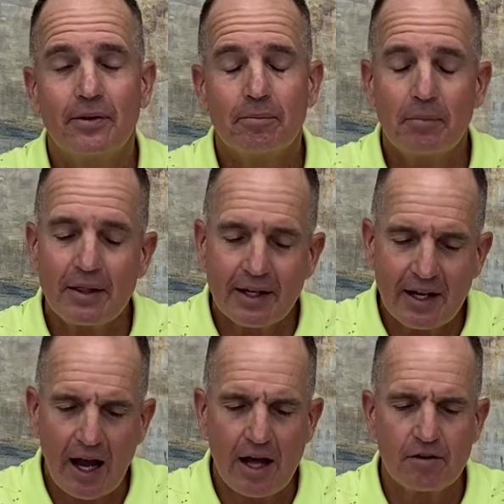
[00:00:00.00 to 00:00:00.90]
May the
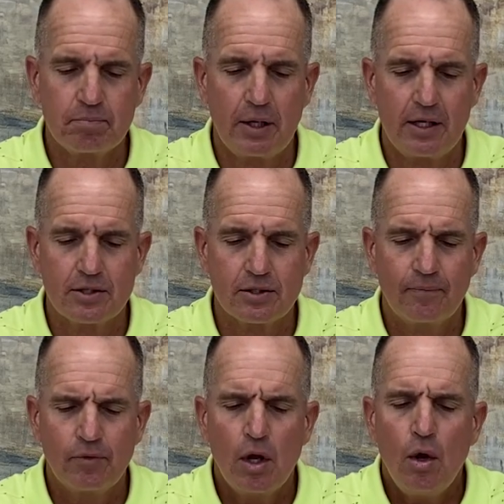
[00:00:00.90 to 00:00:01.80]
God of peace,
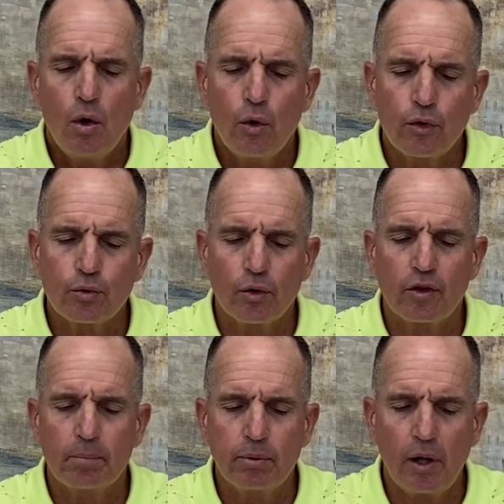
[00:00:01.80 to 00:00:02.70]
who through the
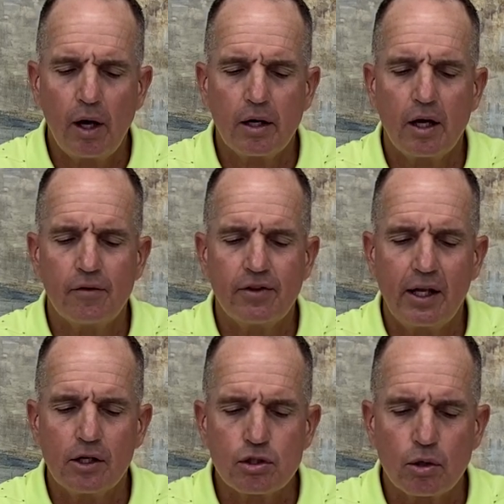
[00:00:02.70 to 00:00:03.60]
blood of
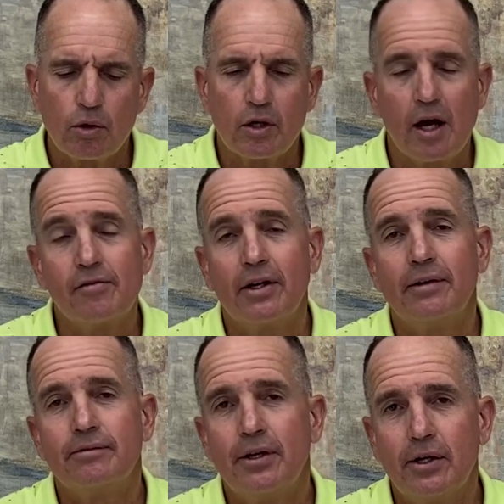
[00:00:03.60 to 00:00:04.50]
the eternal
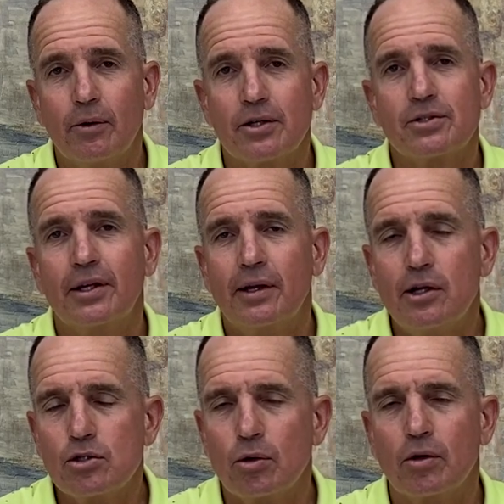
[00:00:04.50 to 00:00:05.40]
covenant, interesting,
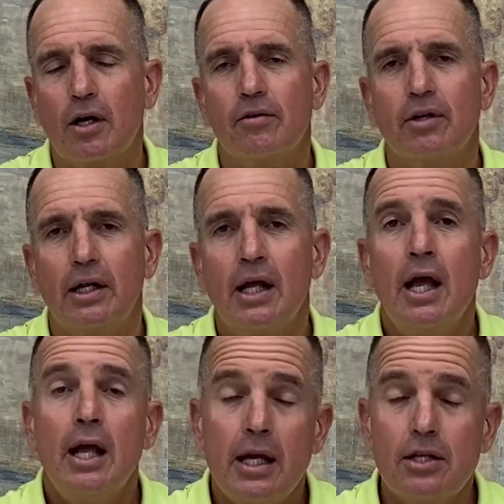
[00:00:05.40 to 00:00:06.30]
eternal covenant,
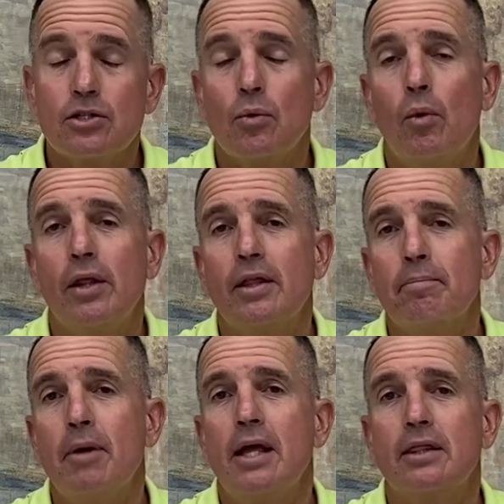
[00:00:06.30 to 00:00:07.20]
he's the one that
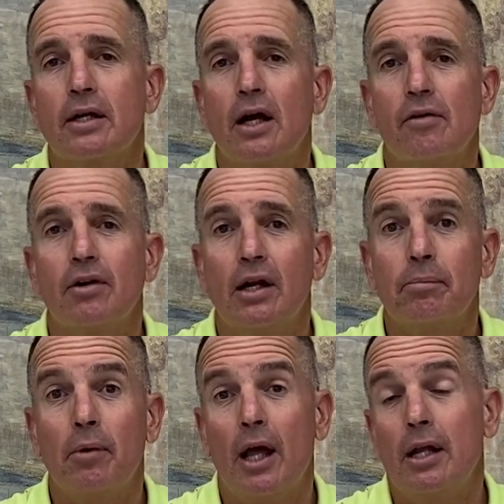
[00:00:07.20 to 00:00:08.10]
made the
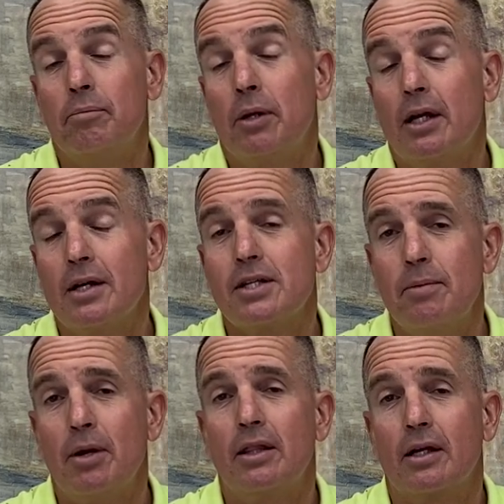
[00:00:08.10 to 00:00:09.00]
covenant, and because he
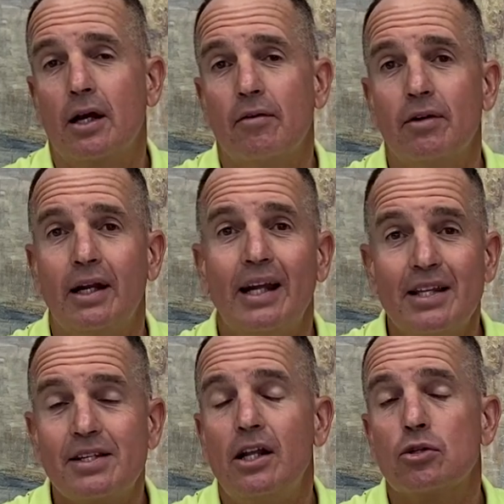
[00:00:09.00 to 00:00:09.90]
made the covenant,
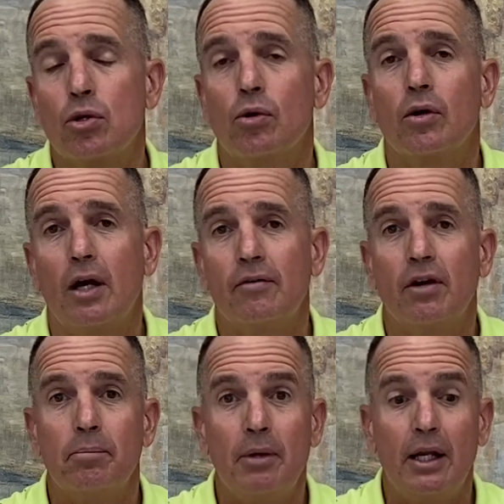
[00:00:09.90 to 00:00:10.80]
it's an eternal
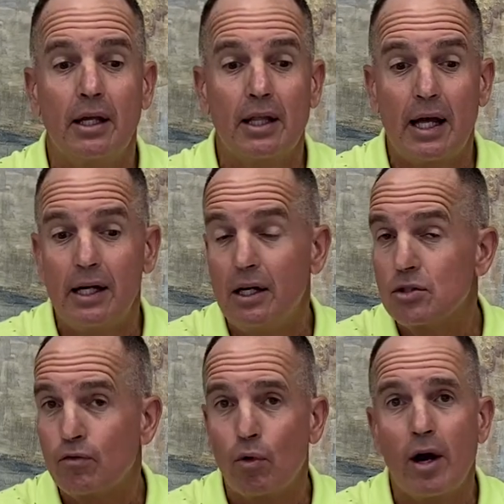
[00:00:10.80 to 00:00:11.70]
covenant, meaning that it is
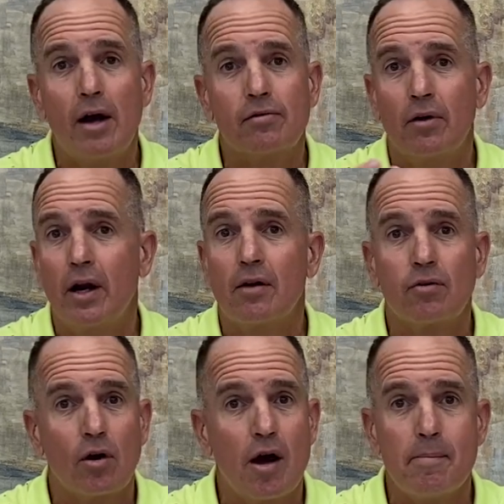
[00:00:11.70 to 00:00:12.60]
forever and
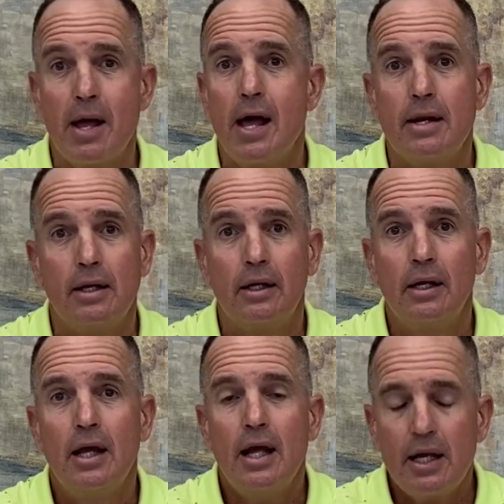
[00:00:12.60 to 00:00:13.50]
ever, amen.
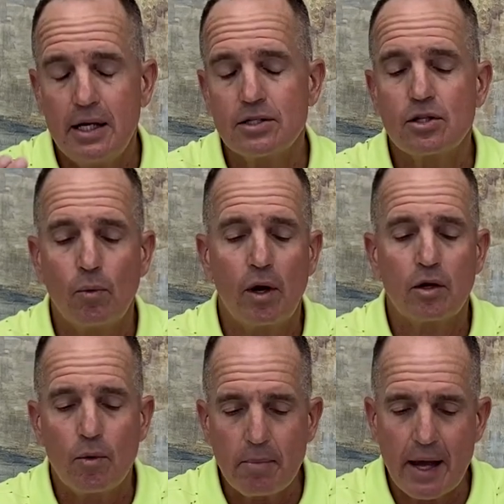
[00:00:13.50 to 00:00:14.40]
He's the one
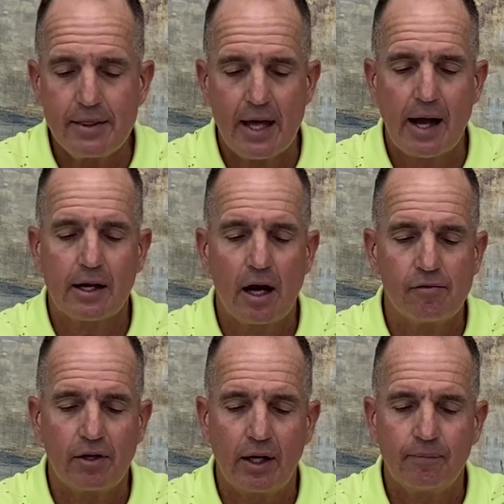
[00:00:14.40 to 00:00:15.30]
who made that
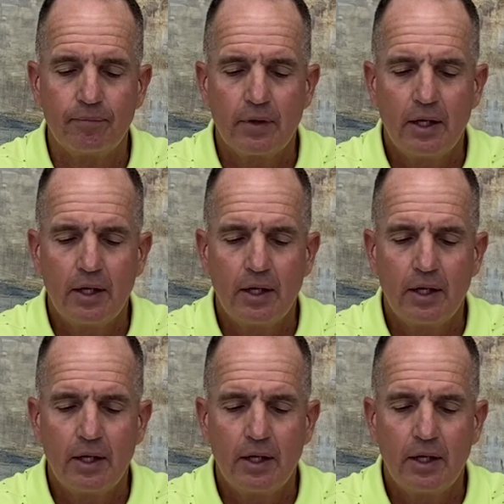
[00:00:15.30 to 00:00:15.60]
covenant.